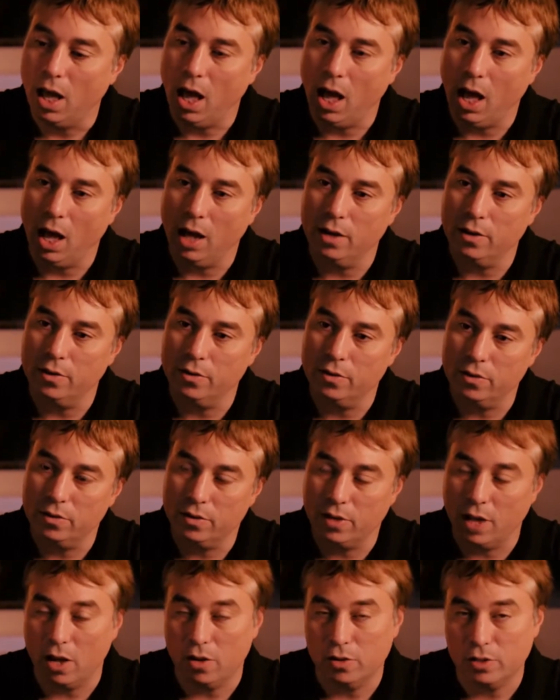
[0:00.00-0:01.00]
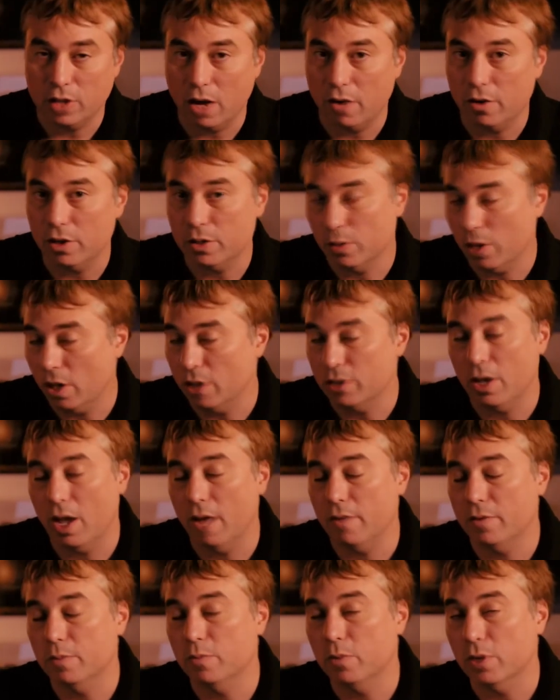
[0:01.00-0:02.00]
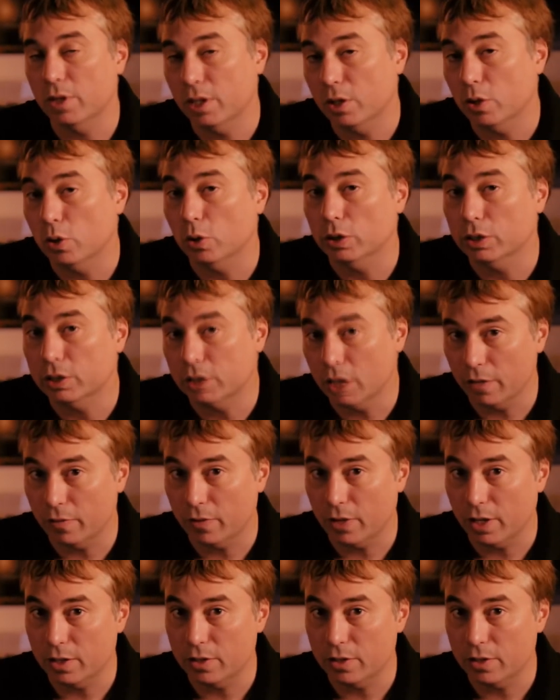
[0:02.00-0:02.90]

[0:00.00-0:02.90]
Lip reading: and those areas will also have some really cool stuff